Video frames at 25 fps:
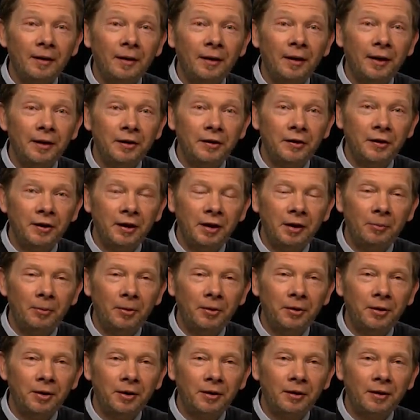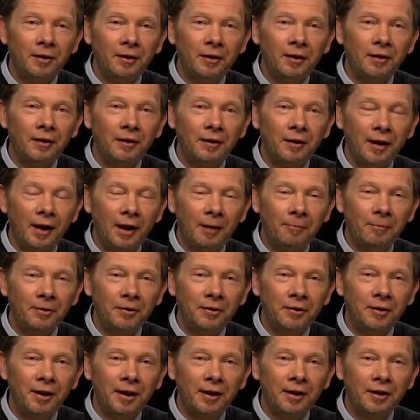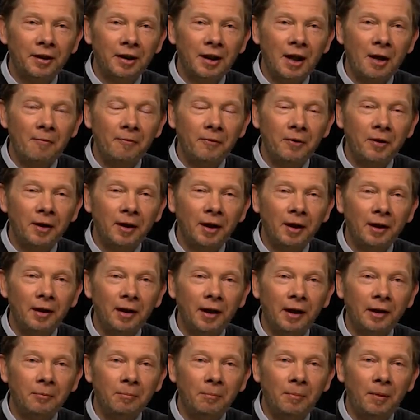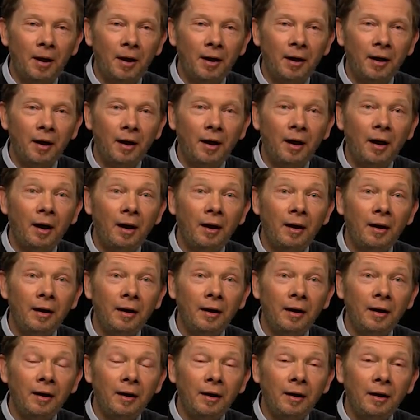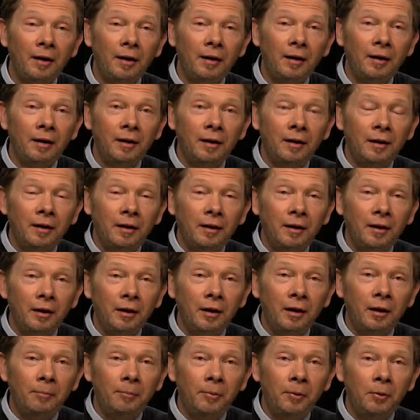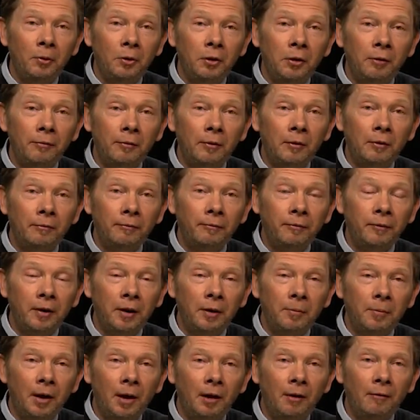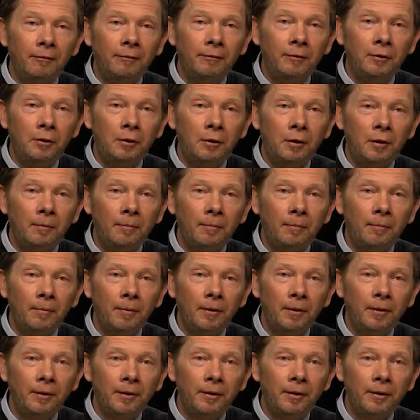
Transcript: let's see what happens next time. You can admire a beautiful female form